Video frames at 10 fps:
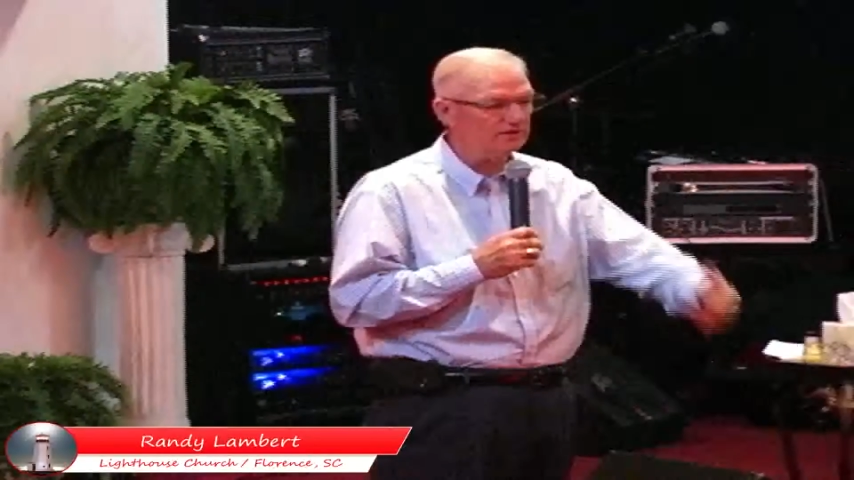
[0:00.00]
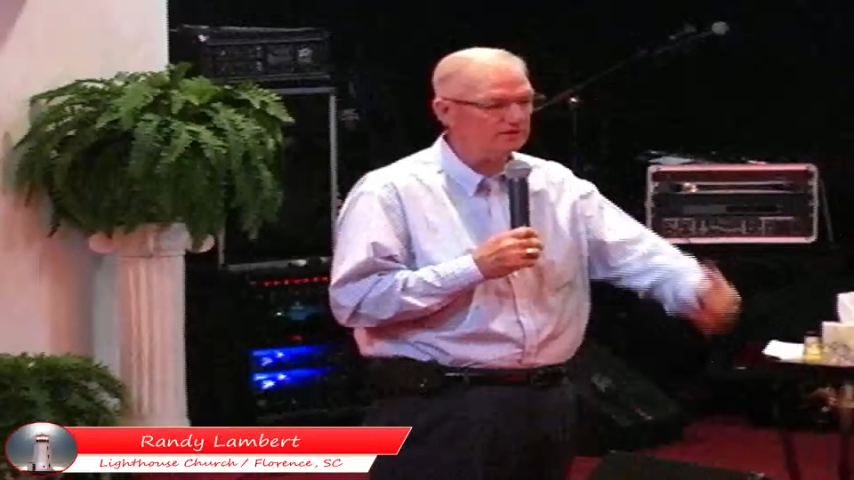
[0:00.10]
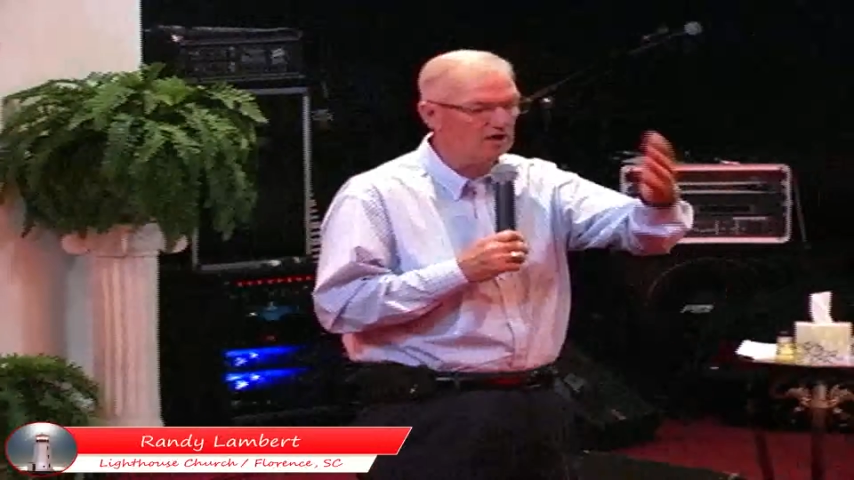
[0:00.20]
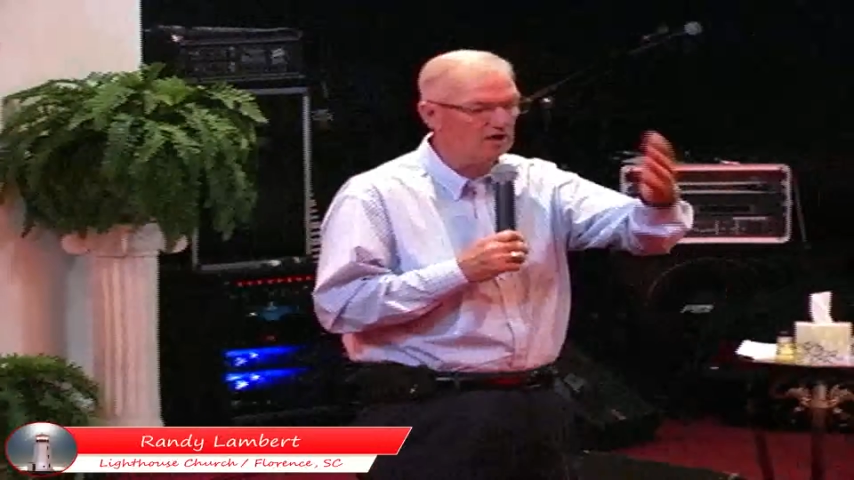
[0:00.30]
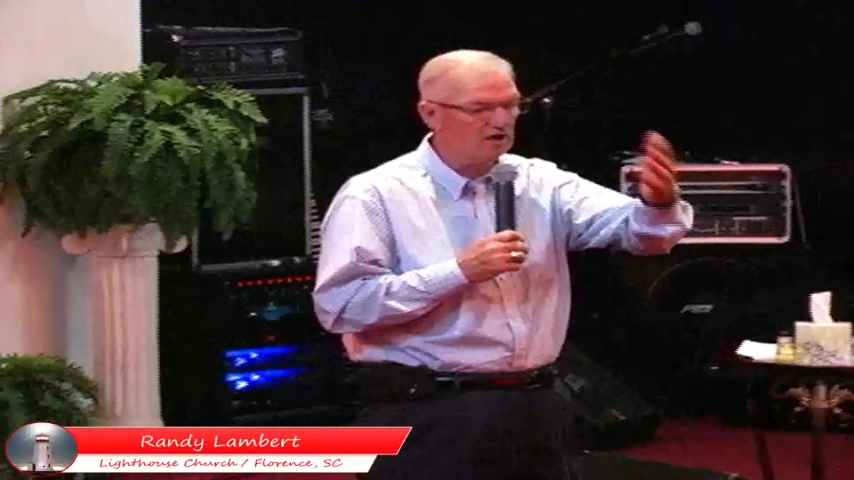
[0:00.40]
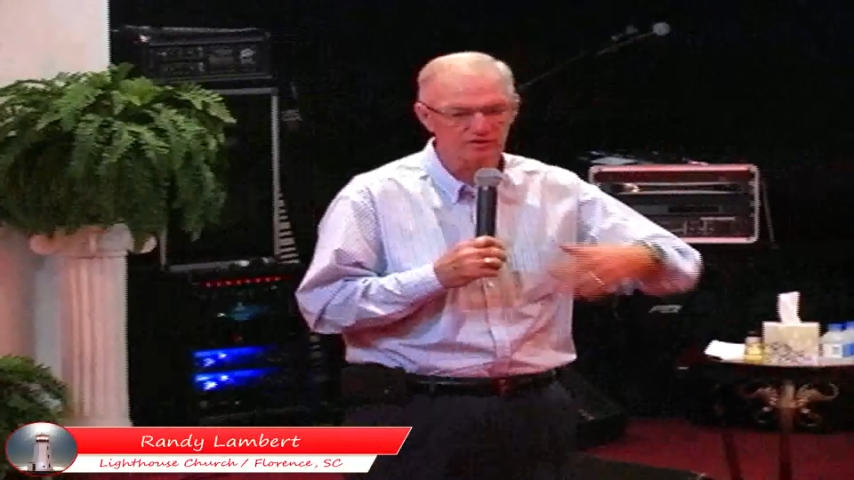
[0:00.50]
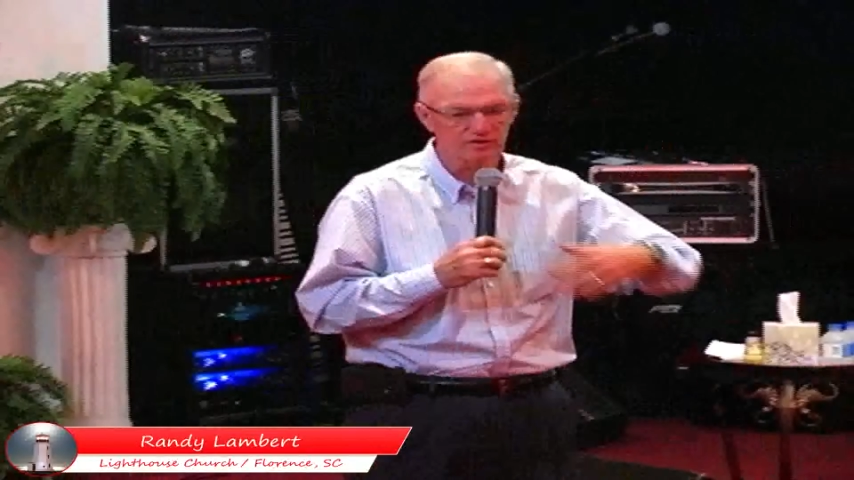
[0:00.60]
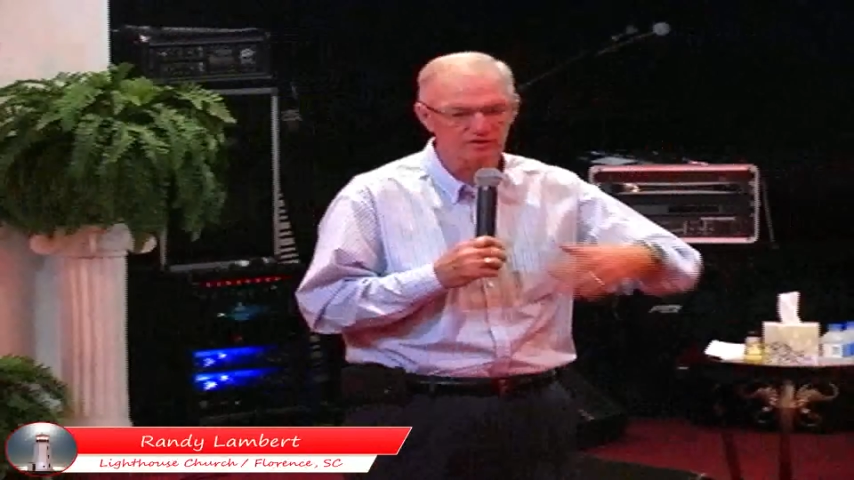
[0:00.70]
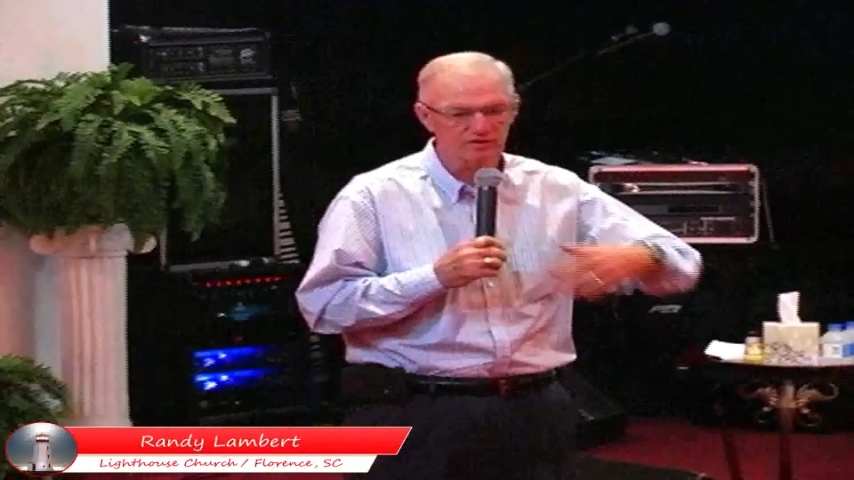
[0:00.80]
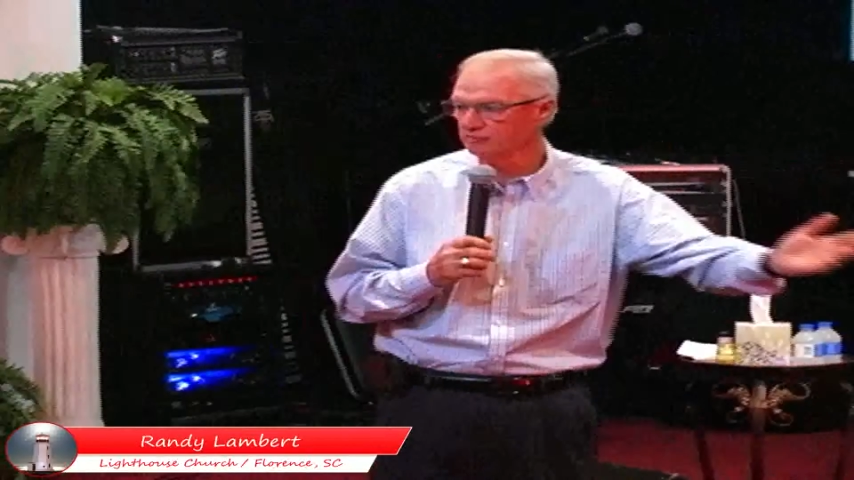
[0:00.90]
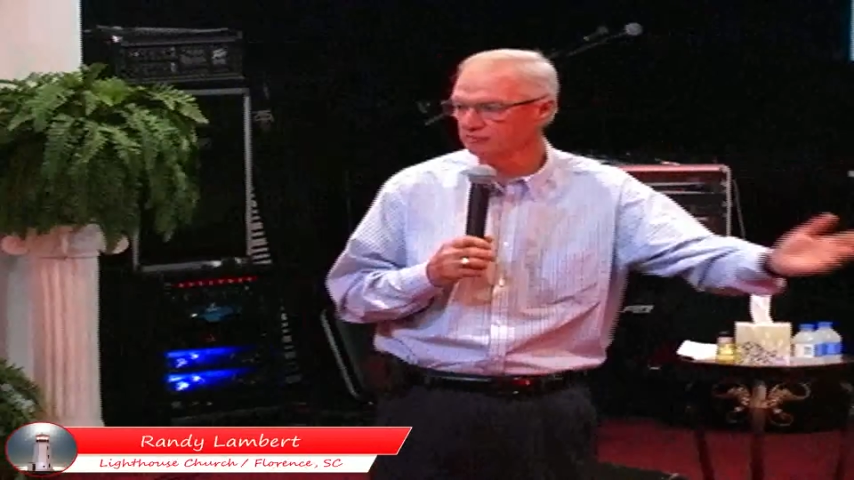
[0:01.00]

to get God to come do